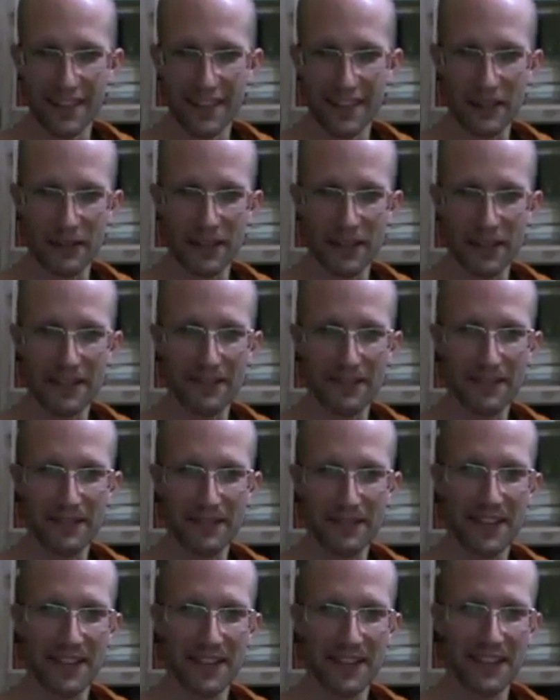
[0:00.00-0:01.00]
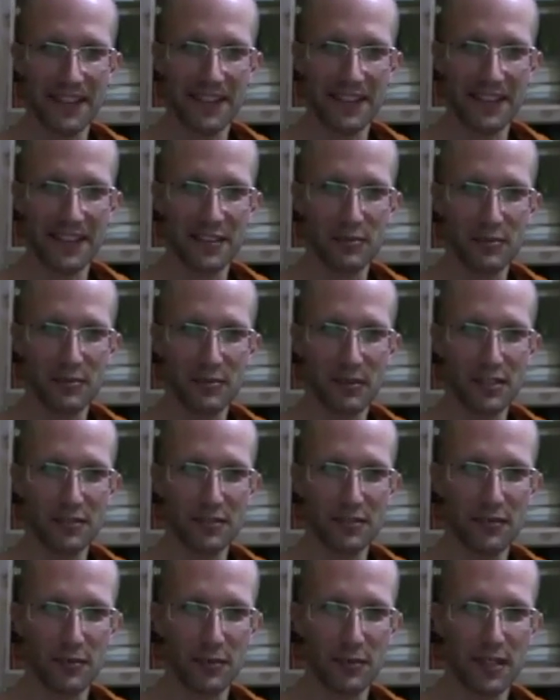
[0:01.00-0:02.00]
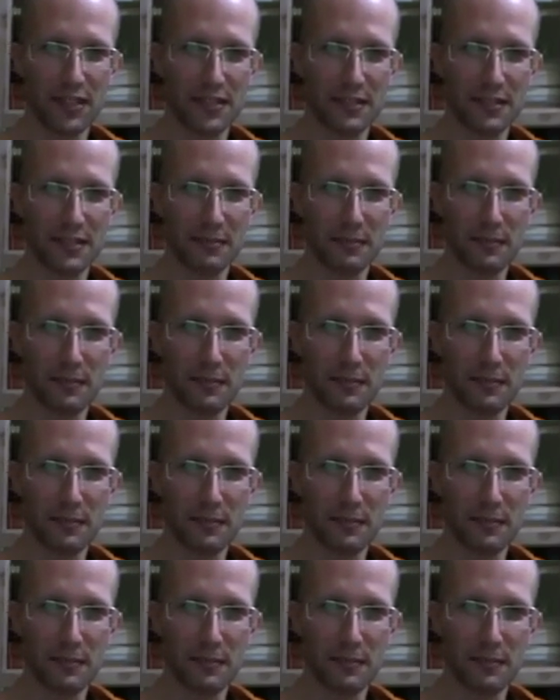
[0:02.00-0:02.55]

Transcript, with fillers: anyway, too much information.